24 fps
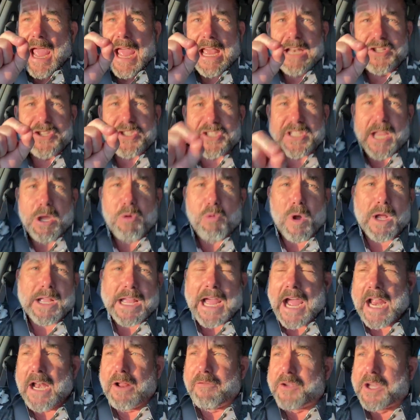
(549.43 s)
and see
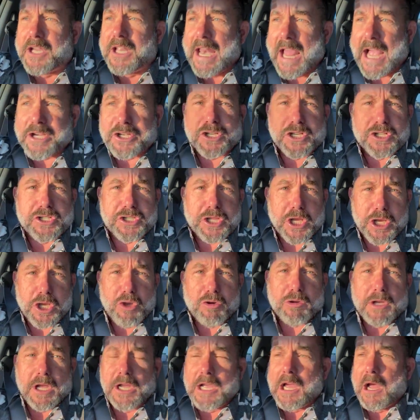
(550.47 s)
what kind of connections that
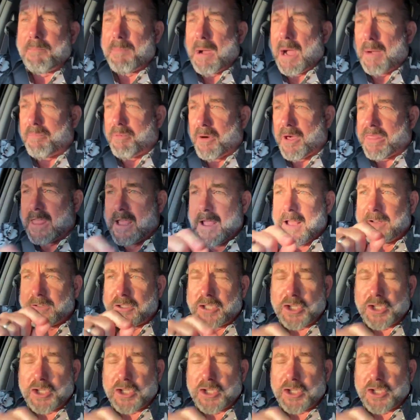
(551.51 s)
you can come up with